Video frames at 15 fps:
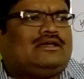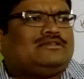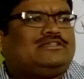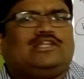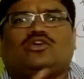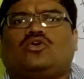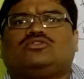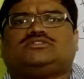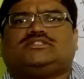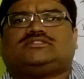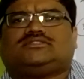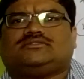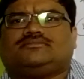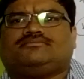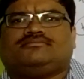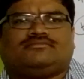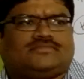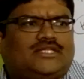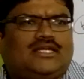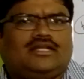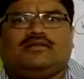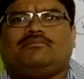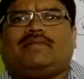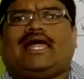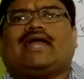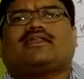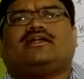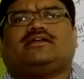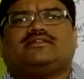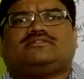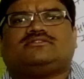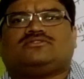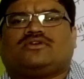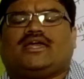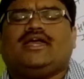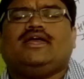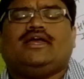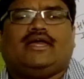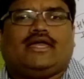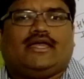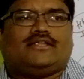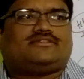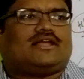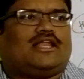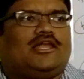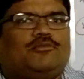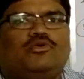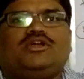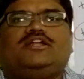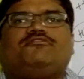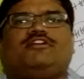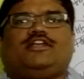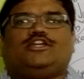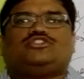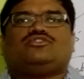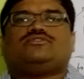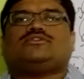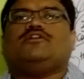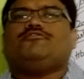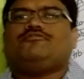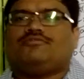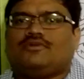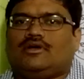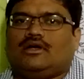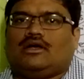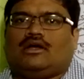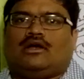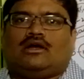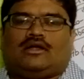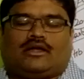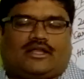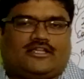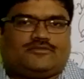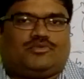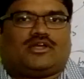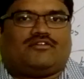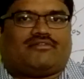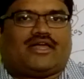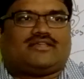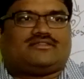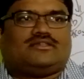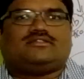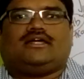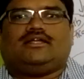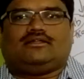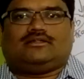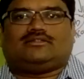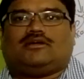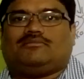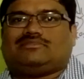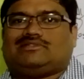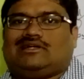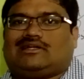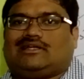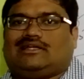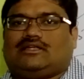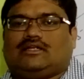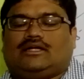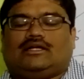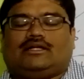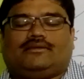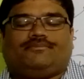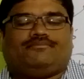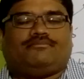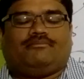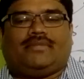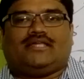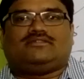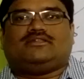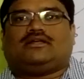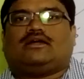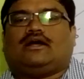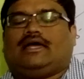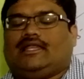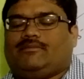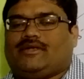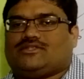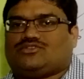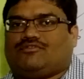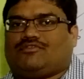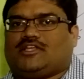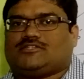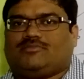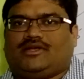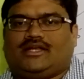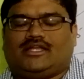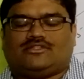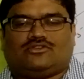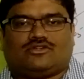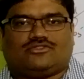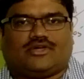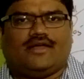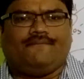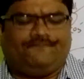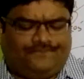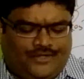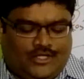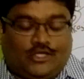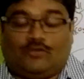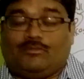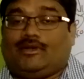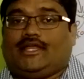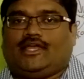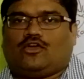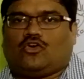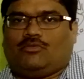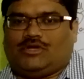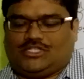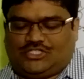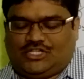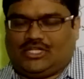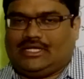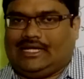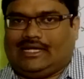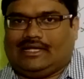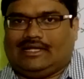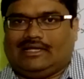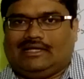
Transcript: silicosis, then black lung disease. Okay, it's all about different issues of transport of gases and some certain basic elements of respiratory disorders. Okay, like common share and